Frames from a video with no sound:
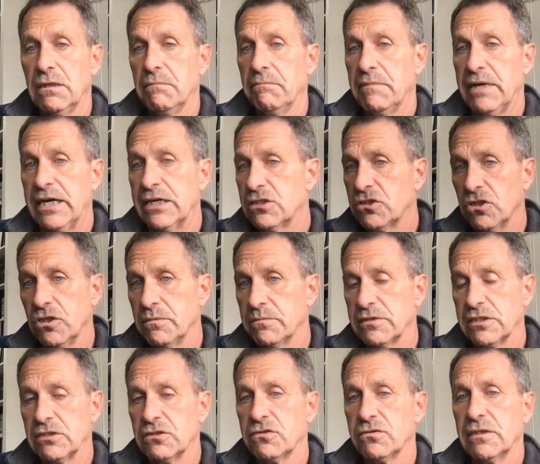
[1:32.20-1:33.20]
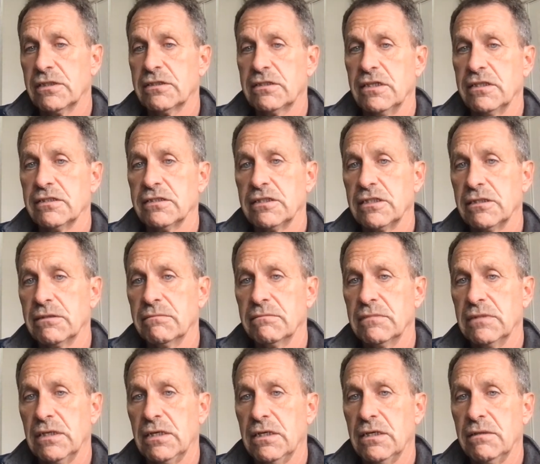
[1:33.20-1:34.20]
Myotomes on strength testing,
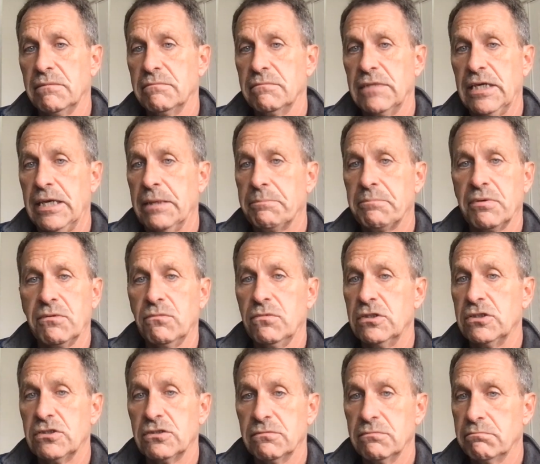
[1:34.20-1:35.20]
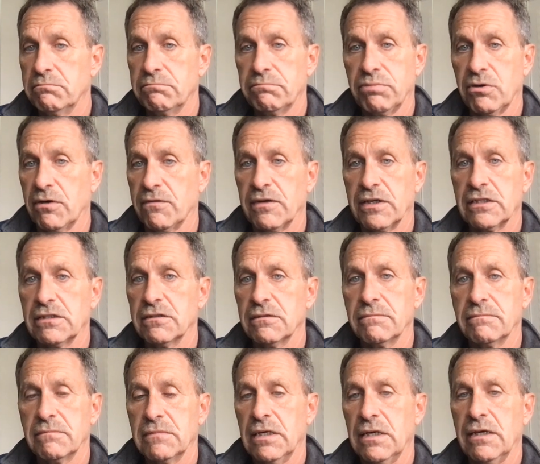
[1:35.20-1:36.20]
hip was perfect.
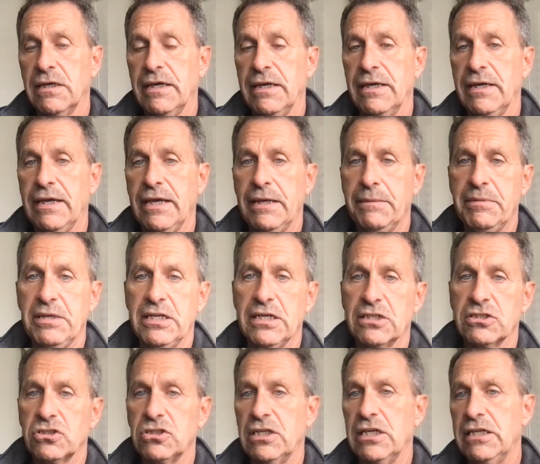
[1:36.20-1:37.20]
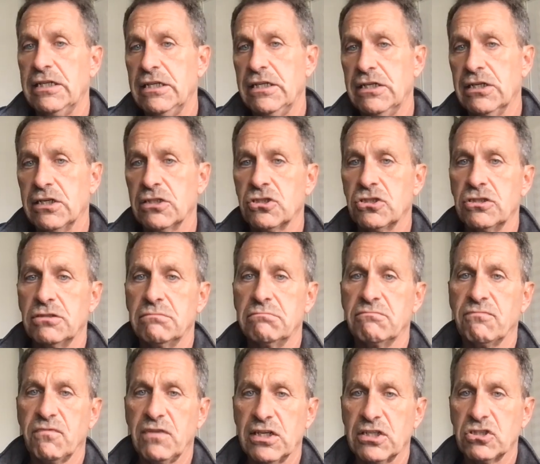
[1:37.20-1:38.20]
Abduction,
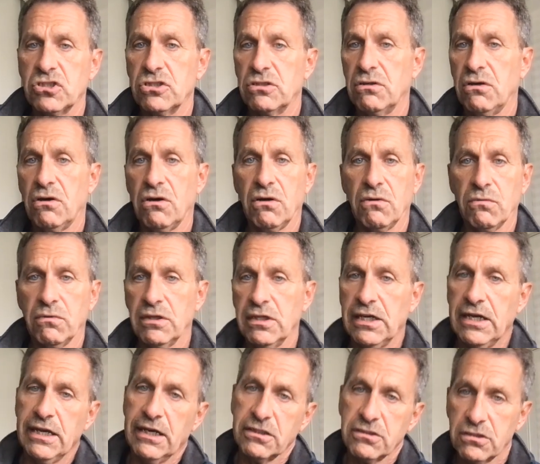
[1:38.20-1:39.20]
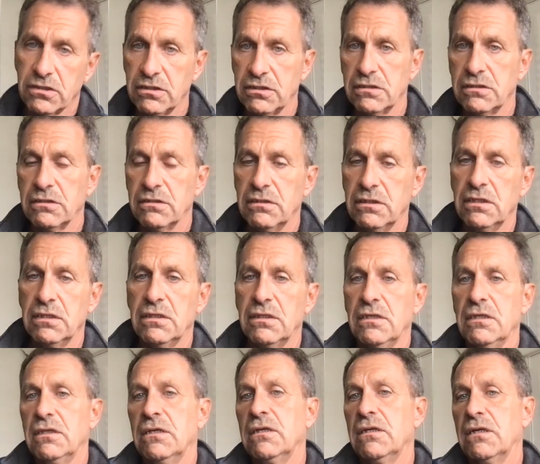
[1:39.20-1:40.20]
adduction, flexion, all really excellent.
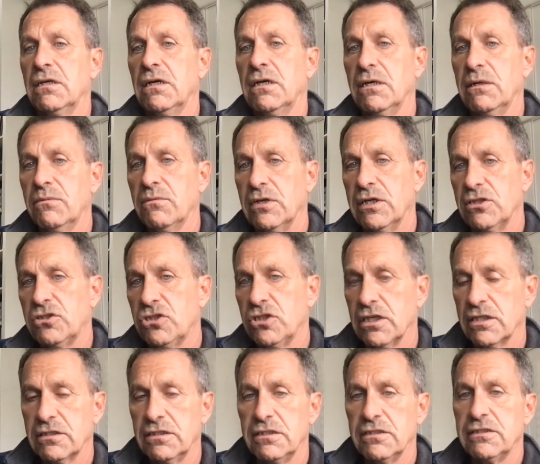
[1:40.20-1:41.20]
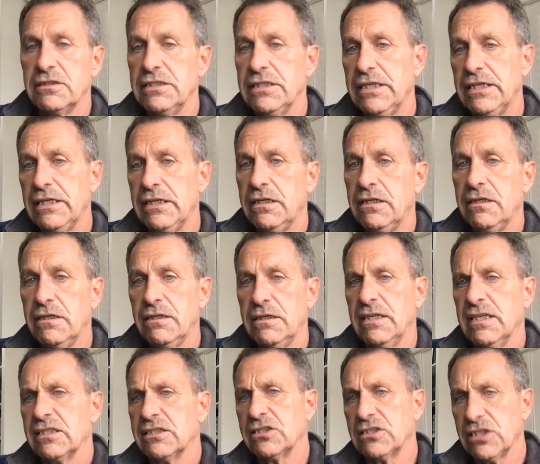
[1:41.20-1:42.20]
When I checked his knee,
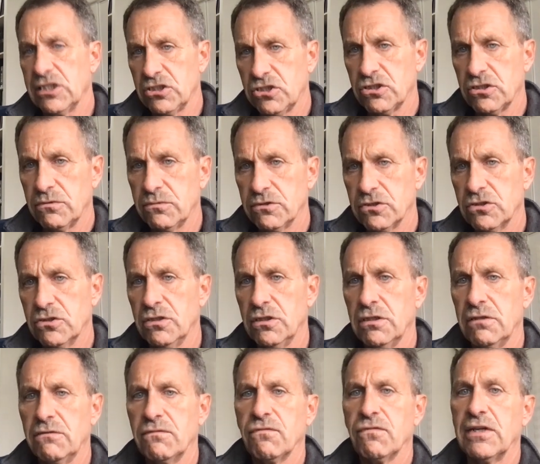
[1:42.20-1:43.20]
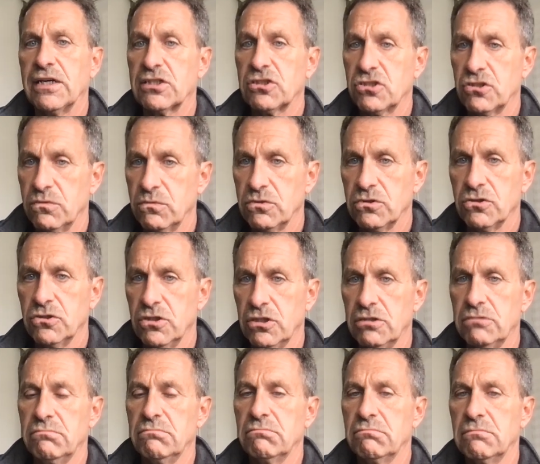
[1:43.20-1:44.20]
extension was good, flexion was
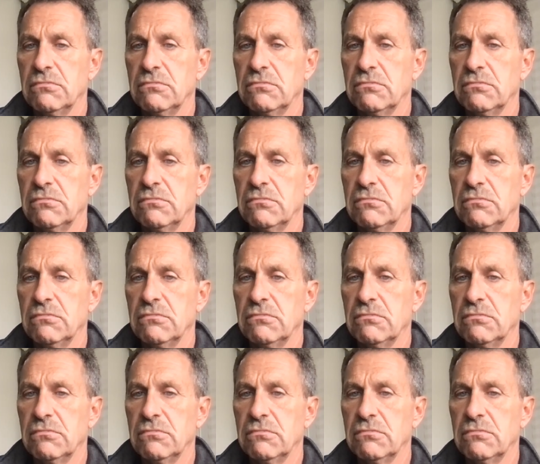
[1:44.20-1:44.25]
good,